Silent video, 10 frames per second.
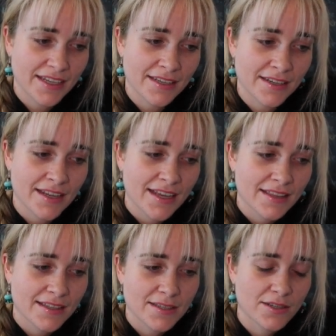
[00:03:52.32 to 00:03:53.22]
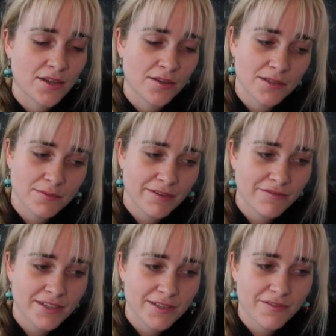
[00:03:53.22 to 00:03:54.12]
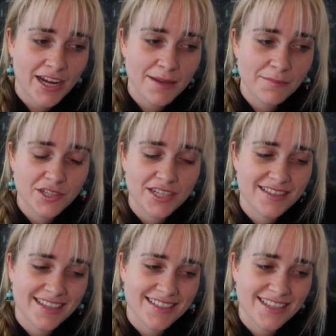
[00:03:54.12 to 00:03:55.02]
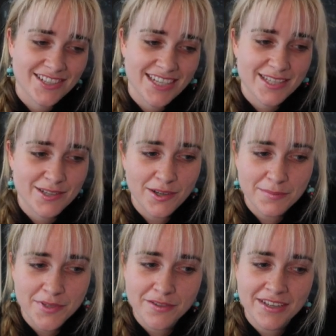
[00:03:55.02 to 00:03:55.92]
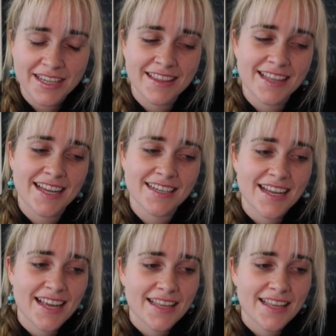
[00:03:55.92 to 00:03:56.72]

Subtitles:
In this girl's reference frame, she thinks that she's not moving, that